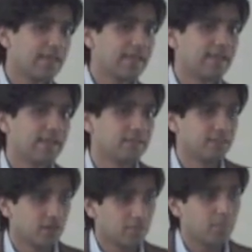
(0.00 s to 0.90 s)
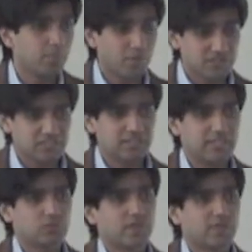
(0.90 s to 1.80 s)
And their
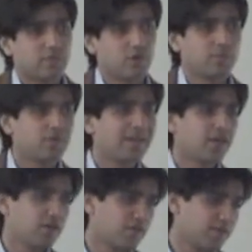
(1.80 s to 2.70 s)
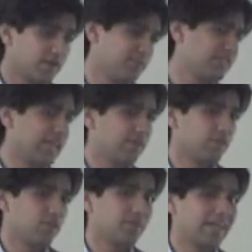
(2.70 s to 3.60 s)
percentage went from roughly
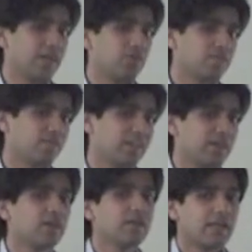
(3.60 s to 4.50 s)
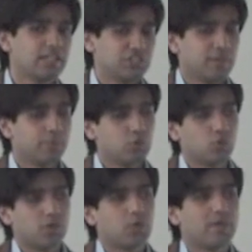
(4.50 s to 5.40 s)
anywhere from 10 to 15 and jumped
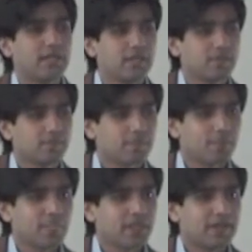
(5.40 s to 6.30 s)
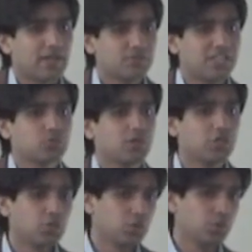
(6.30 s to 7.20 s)
to over 20. Now these were
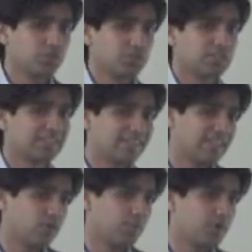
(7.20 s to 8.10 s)
new users that they were